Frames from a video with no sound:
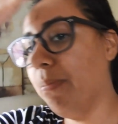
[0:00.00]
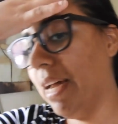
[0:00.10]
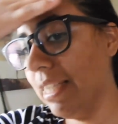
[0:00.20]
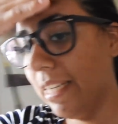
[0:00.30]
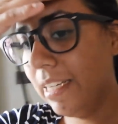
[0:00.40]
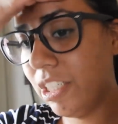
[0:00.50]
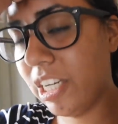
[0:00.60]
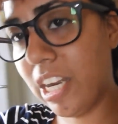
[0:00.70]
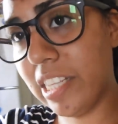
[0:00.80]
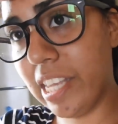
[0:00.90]
planted it and she
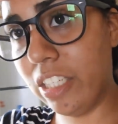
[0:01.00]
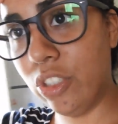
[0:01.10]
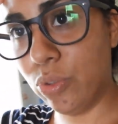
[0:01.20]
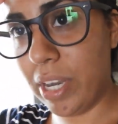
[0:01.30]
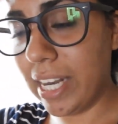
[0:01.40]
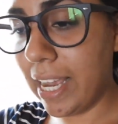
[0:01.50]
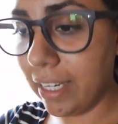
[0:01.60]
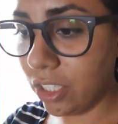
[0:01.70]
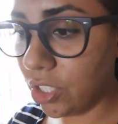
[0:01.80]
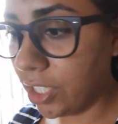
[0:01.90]
got that straight
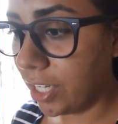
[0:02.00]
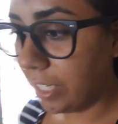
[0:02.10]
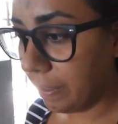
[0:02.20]
line. She cut